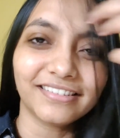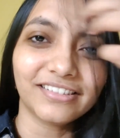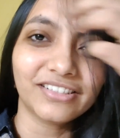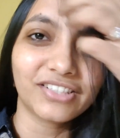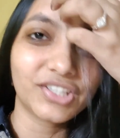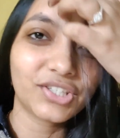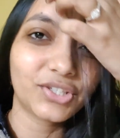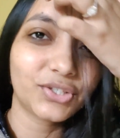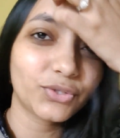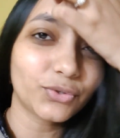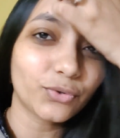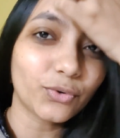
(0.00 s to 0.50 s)

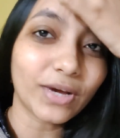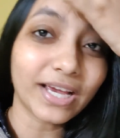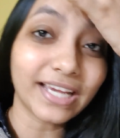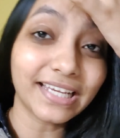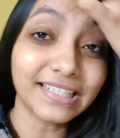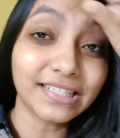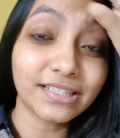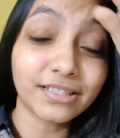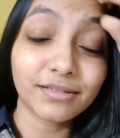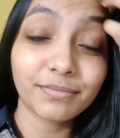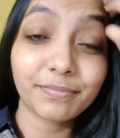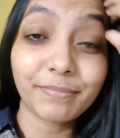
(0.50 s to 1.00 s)
so
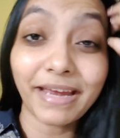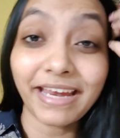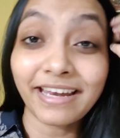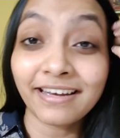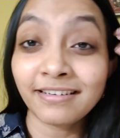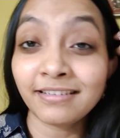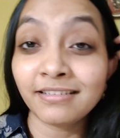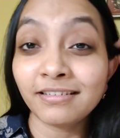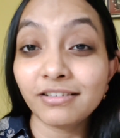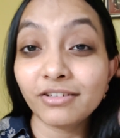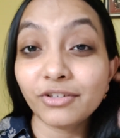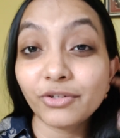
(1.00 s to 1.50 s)
I
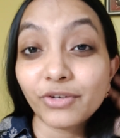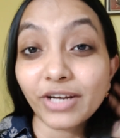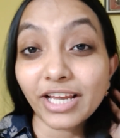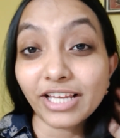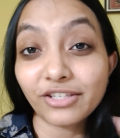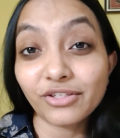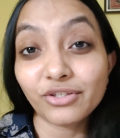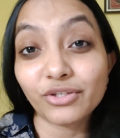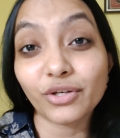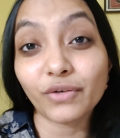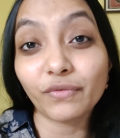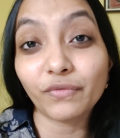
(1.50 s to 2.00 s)
spent the
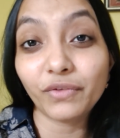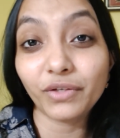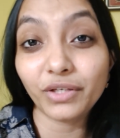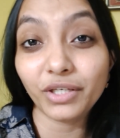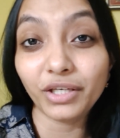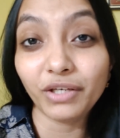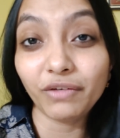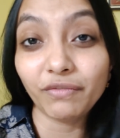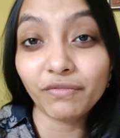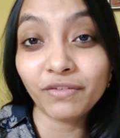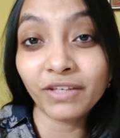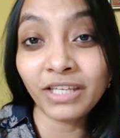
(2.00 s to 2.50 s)
rest of the
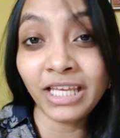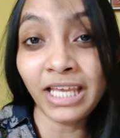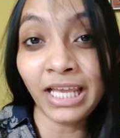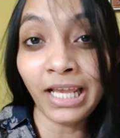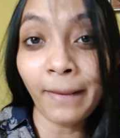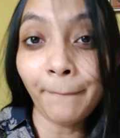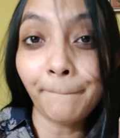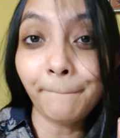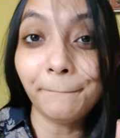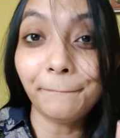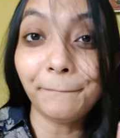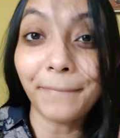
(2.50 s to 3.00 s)

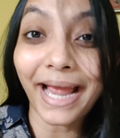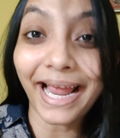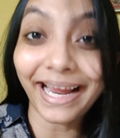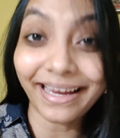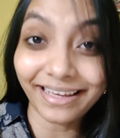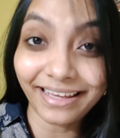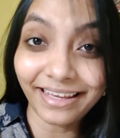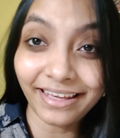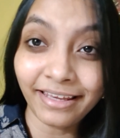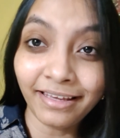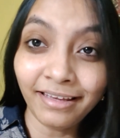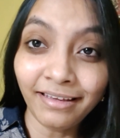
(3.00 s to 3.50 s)
evening
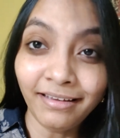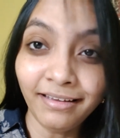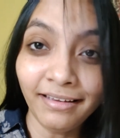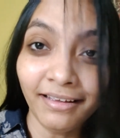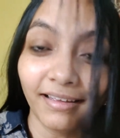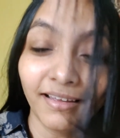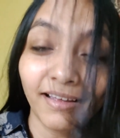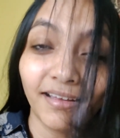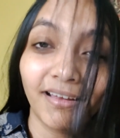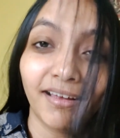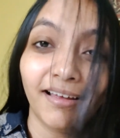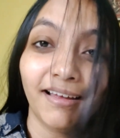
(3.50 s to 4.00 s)
packing.
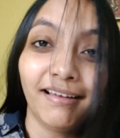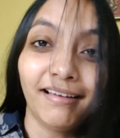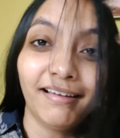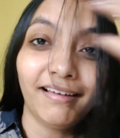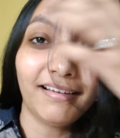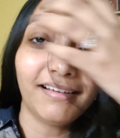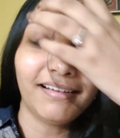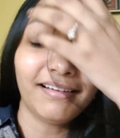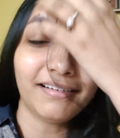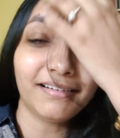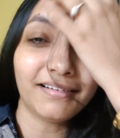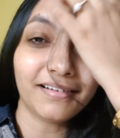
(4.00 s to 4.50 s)

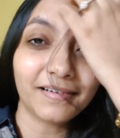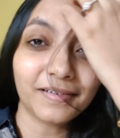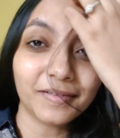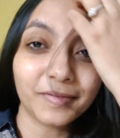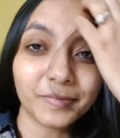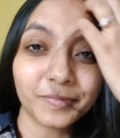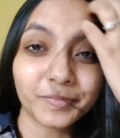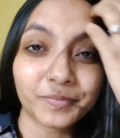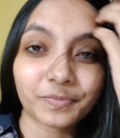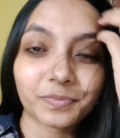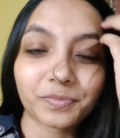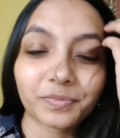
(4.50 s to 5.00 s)

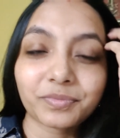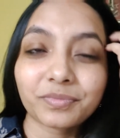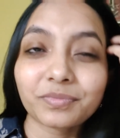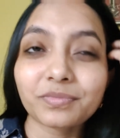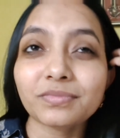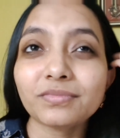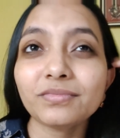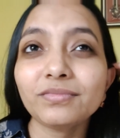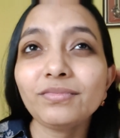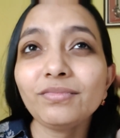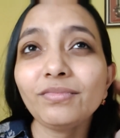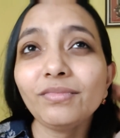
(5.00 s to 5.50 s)
Um,
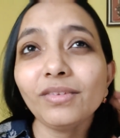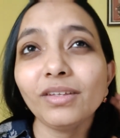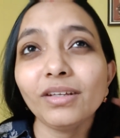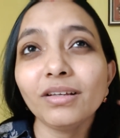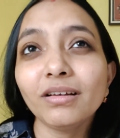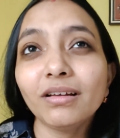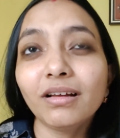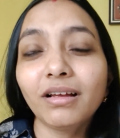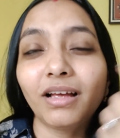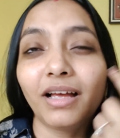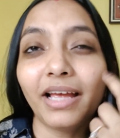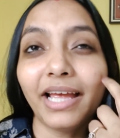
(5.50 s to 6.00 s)

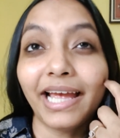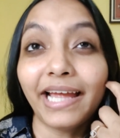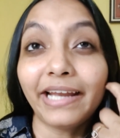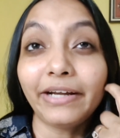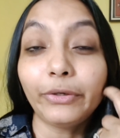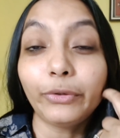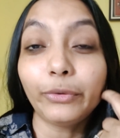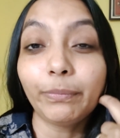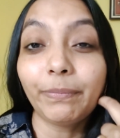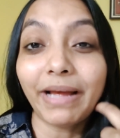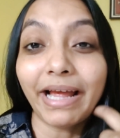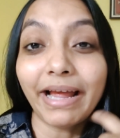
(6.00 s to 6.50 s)
I
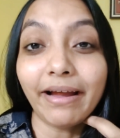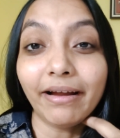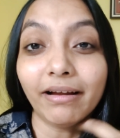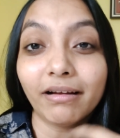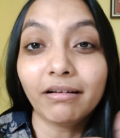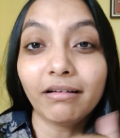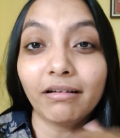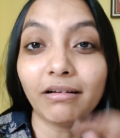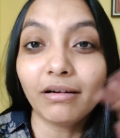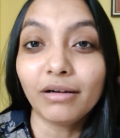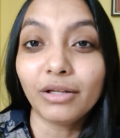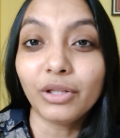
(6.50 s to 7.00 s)
had to pack
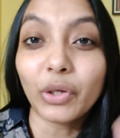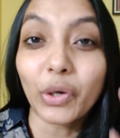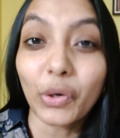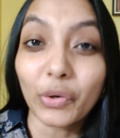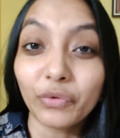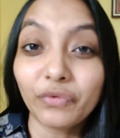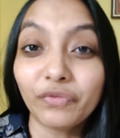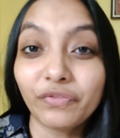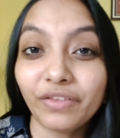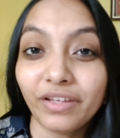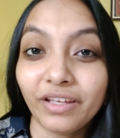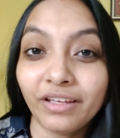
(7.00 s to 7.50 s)
a
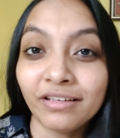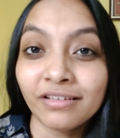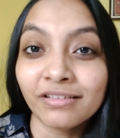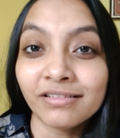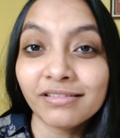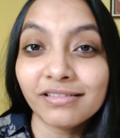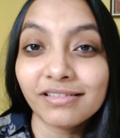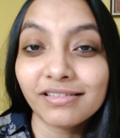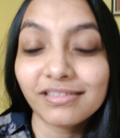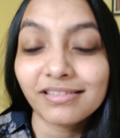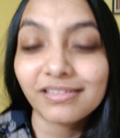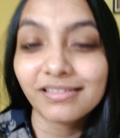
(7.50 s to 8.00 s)
lot of
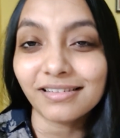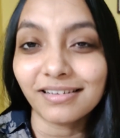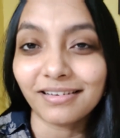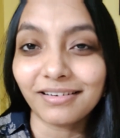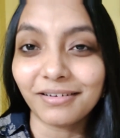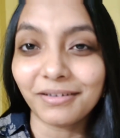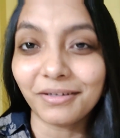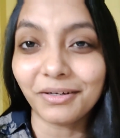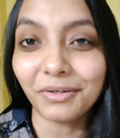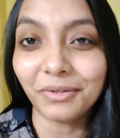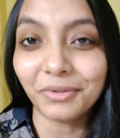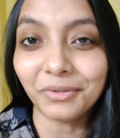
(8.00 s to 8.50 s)
things,
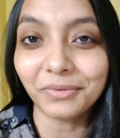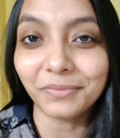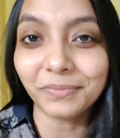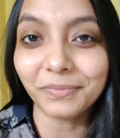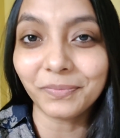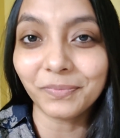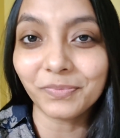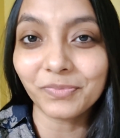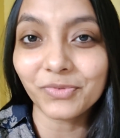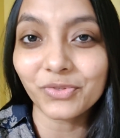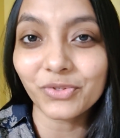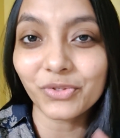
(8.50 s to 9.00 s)
uh,
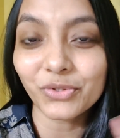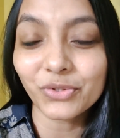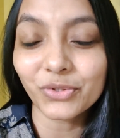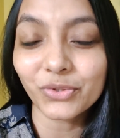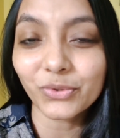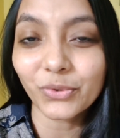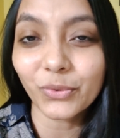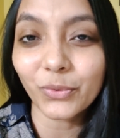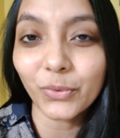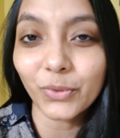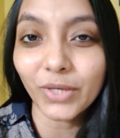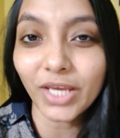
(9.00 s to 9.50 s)

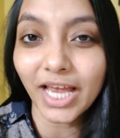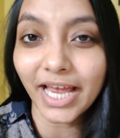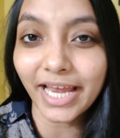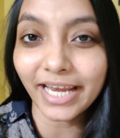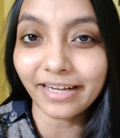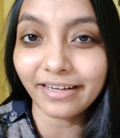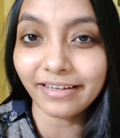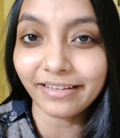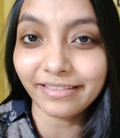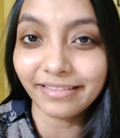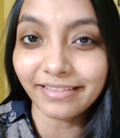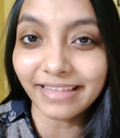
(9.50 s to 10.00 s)
so yeah,
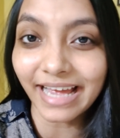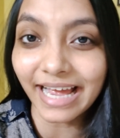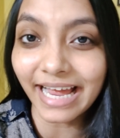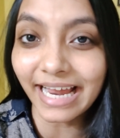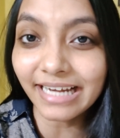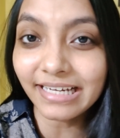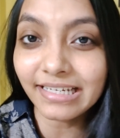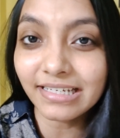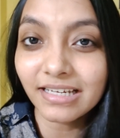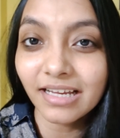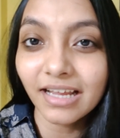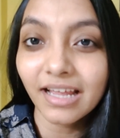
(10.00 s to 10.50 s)
I did
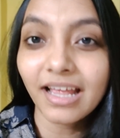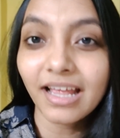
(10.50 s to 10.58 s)
that.